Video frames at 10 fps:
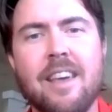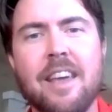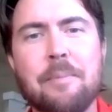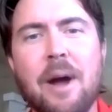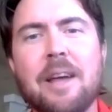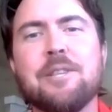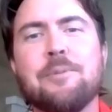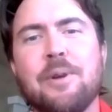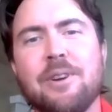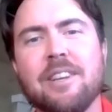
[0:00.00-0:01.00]
In my
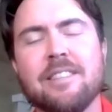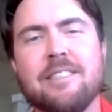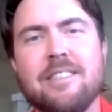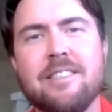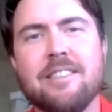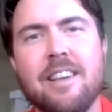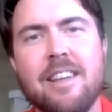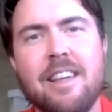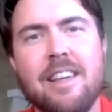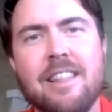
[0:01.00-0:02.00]
experience,
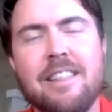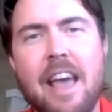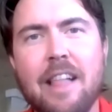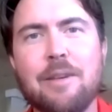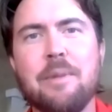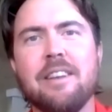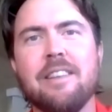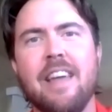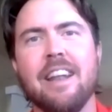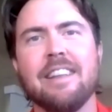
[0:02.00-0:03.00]
the element
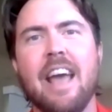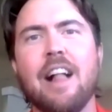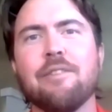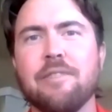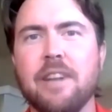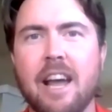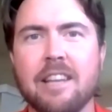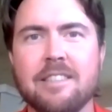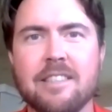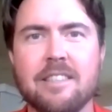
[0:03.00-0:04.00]
that
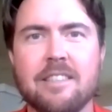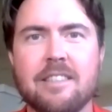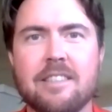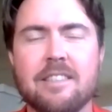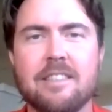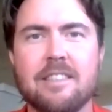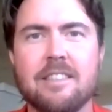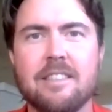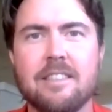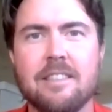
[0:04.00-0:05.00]
galvanizes
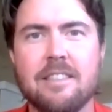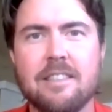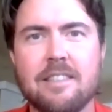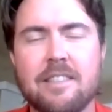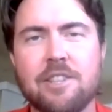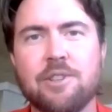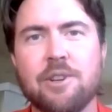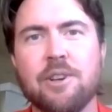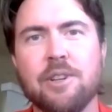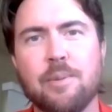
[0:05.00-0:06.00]

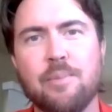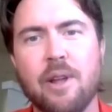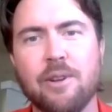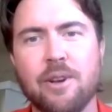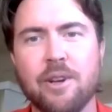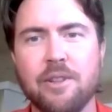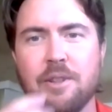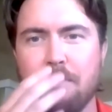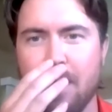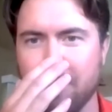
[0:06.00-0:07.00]
sisterhood or brotherhood the
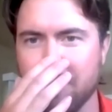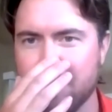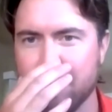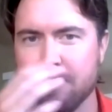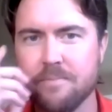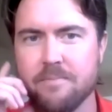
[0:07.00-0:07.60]
most